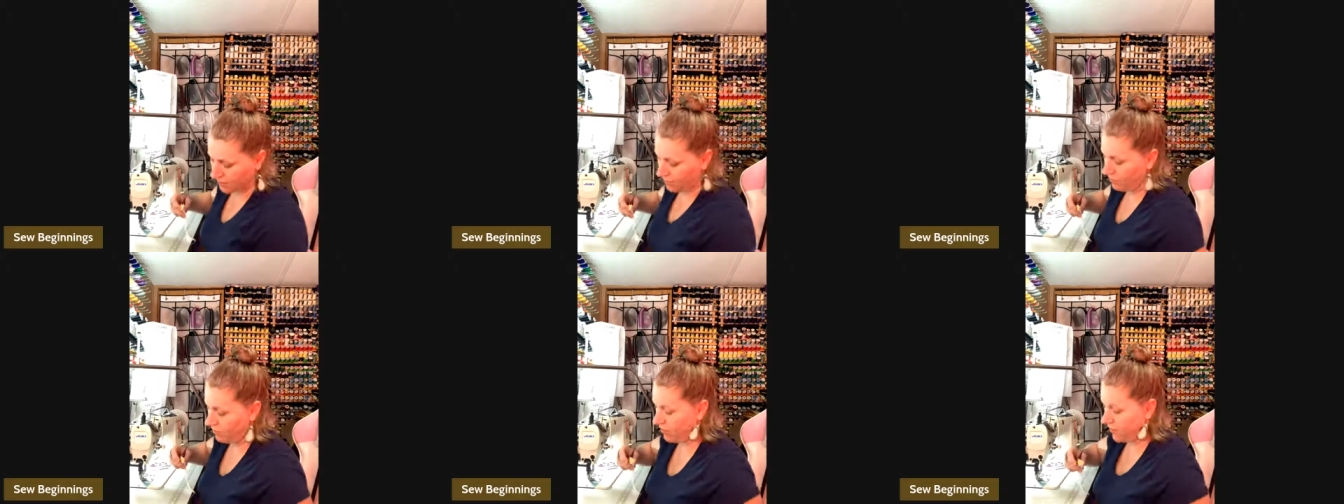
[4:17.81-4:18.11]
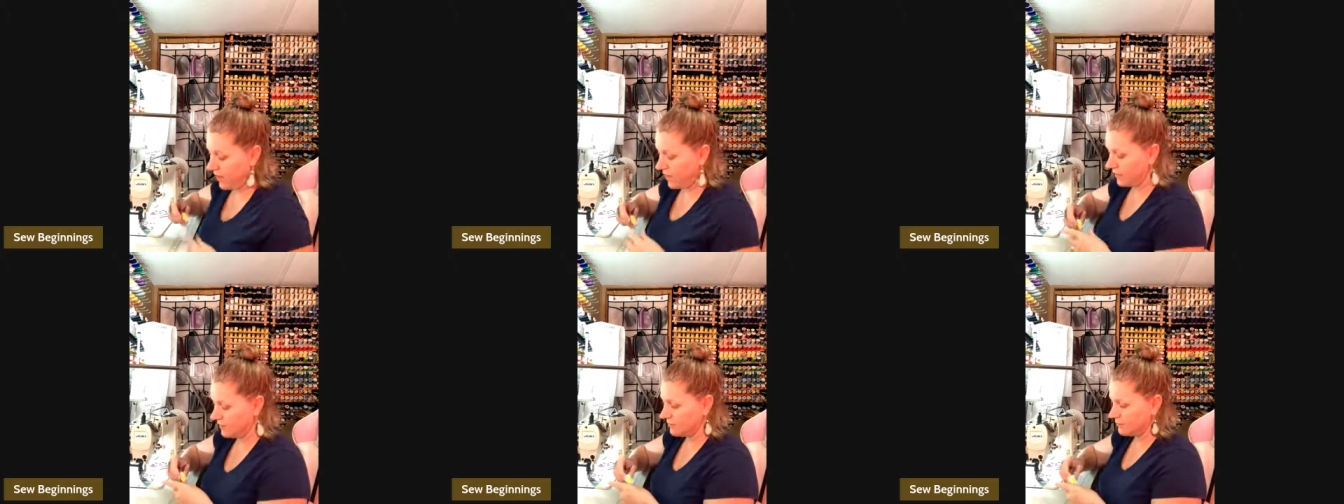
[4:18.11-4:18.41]
so
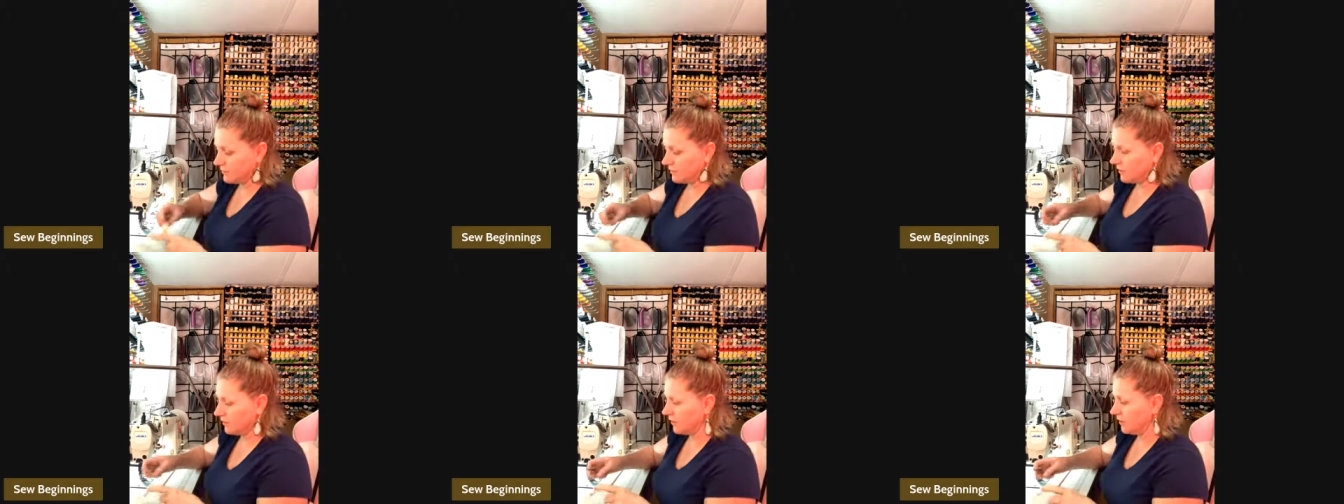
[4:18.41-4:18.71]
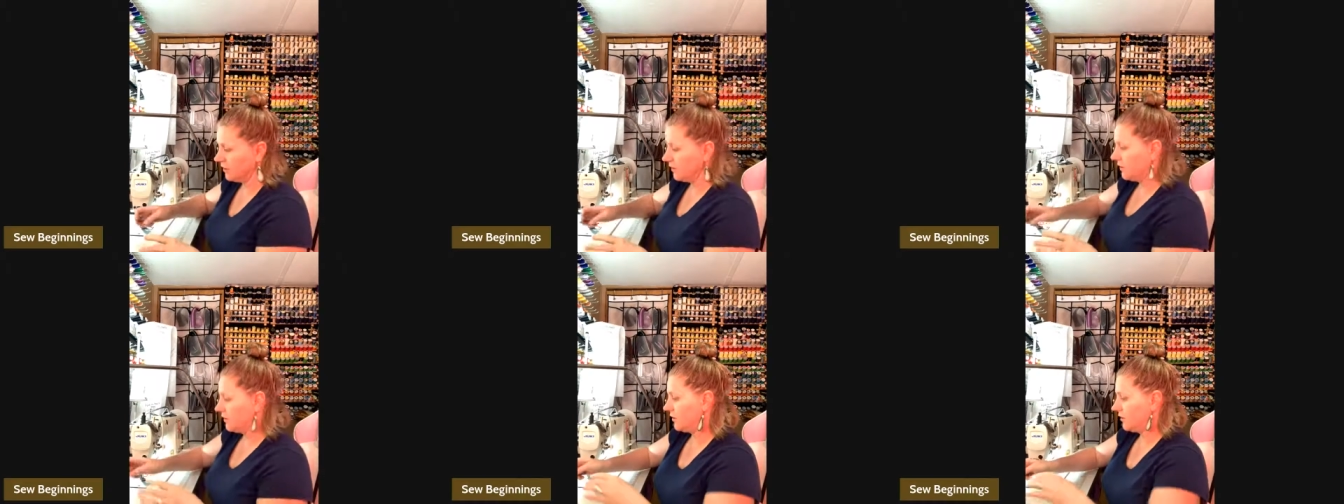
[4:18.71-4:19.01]
that's
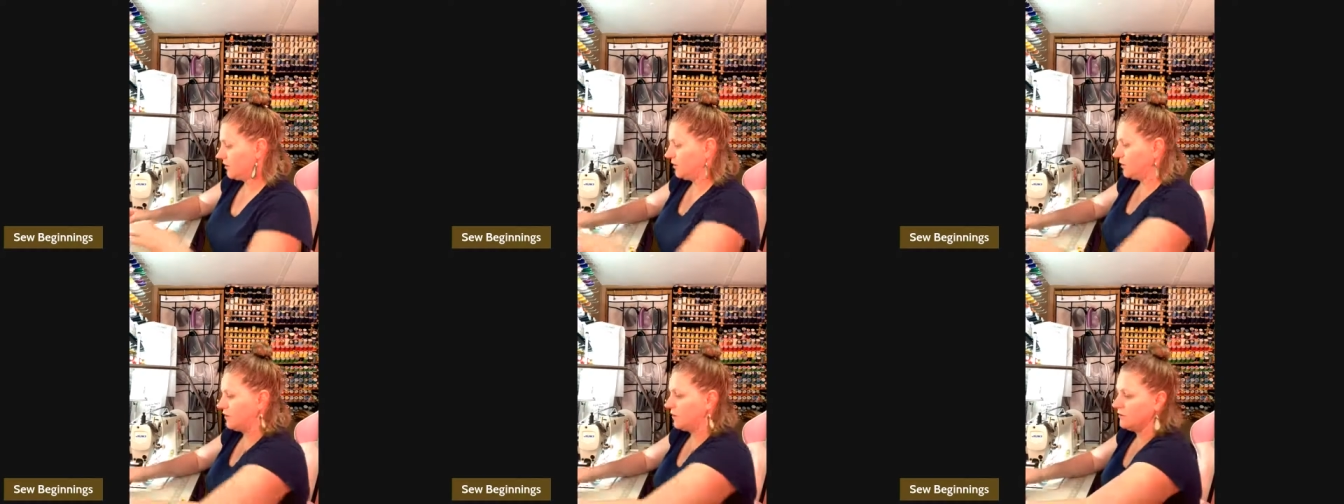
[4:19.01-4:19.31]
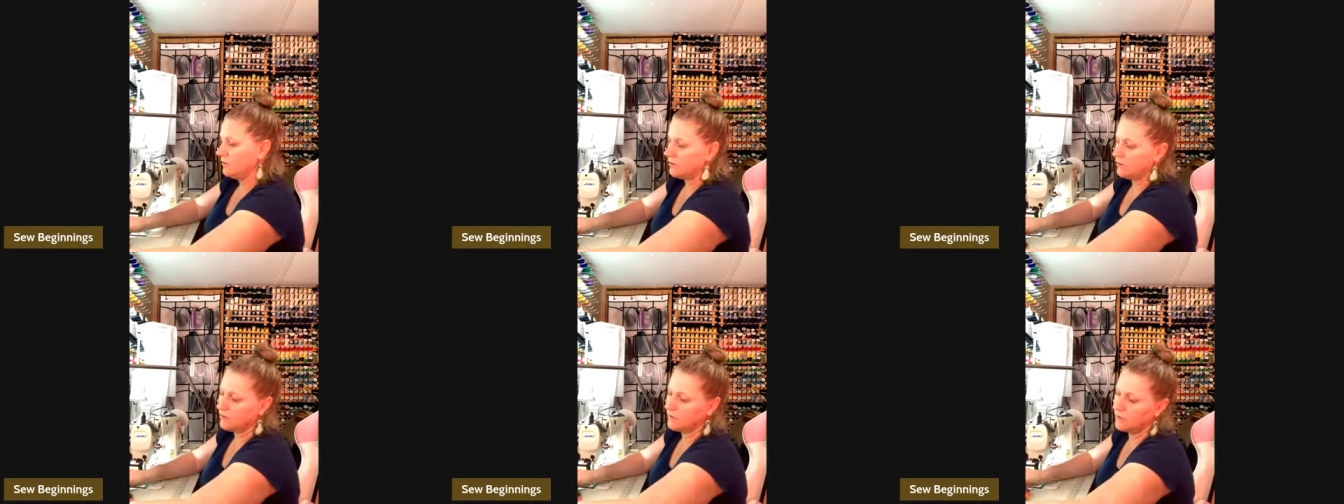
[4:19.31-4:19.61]
really good
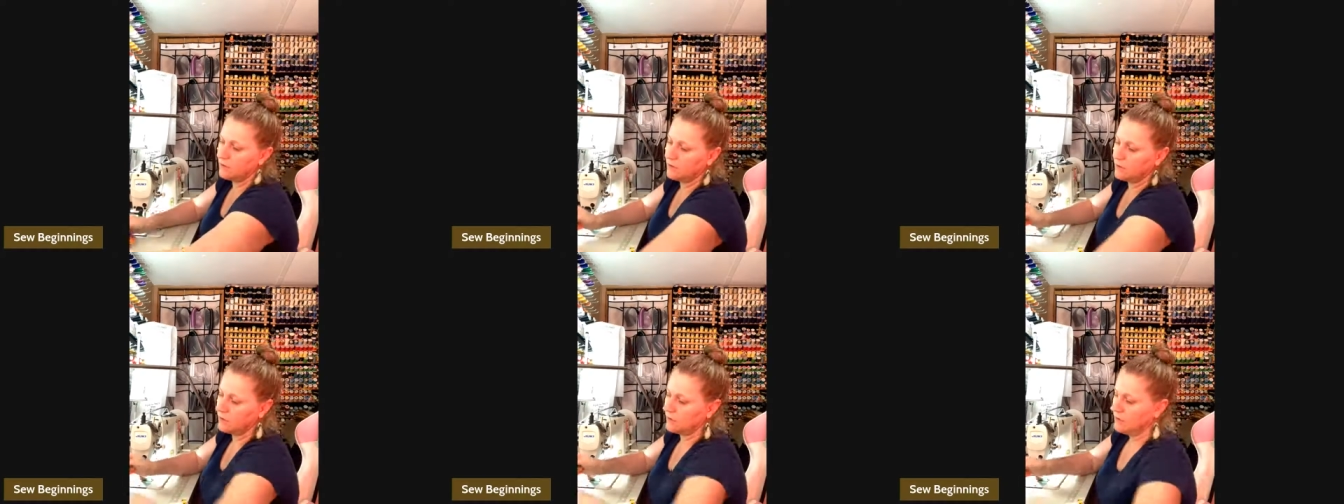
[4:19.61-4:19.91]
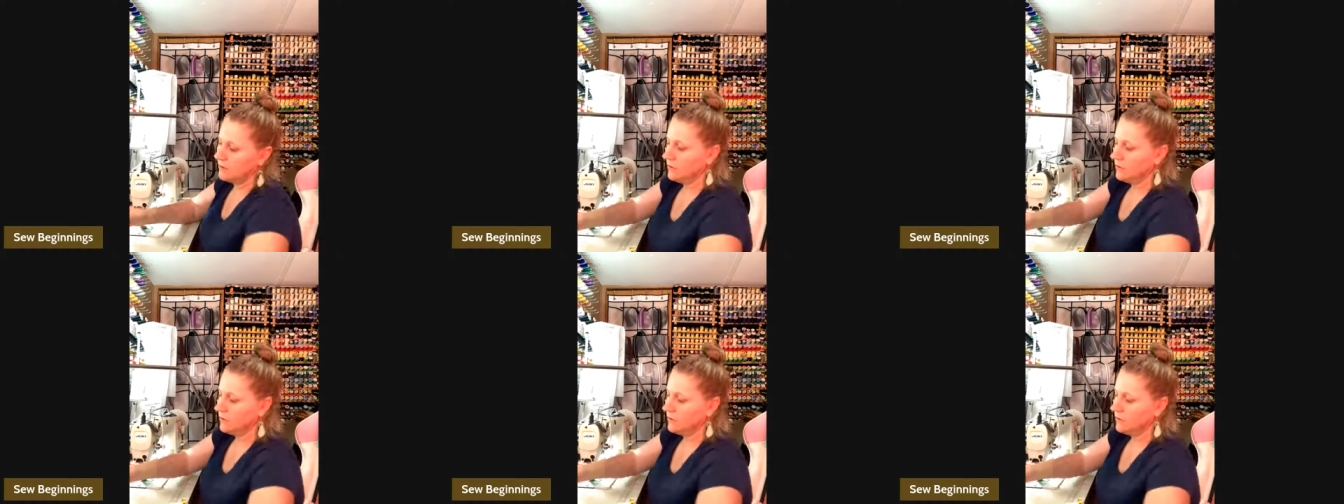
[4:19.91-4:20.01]
news.